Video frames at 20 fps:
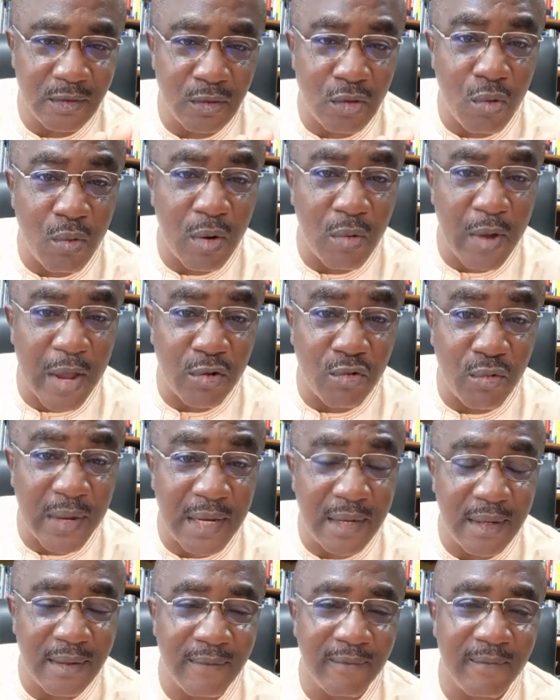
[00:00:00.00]
Know what we are
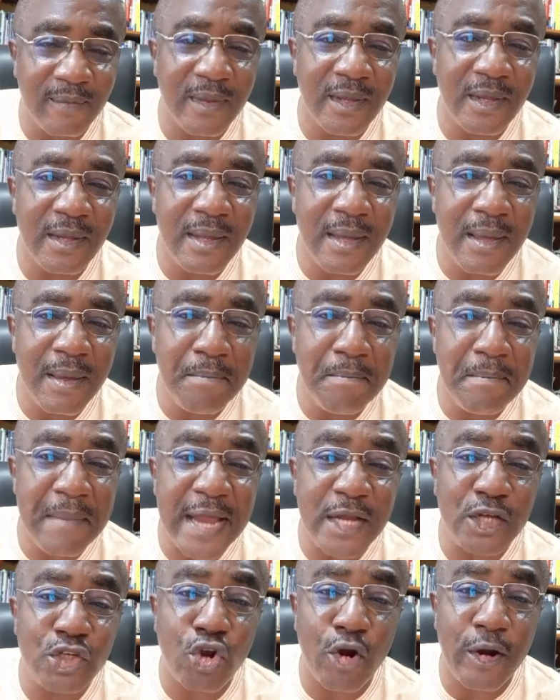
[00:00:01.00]
doing?
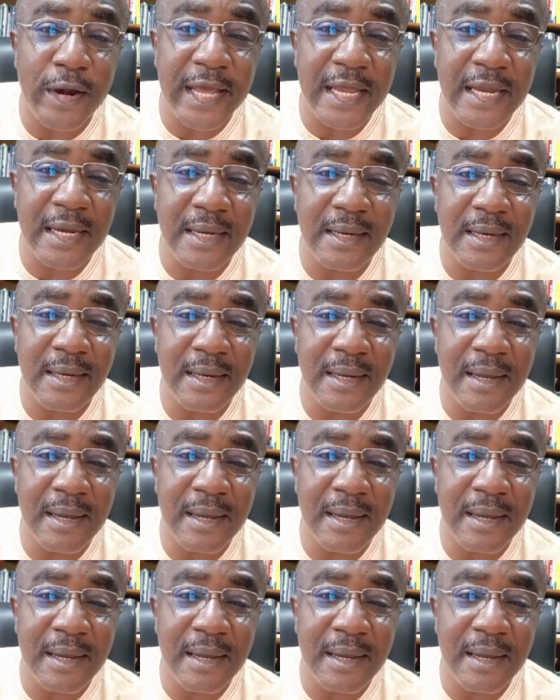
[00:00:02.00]
Mentoring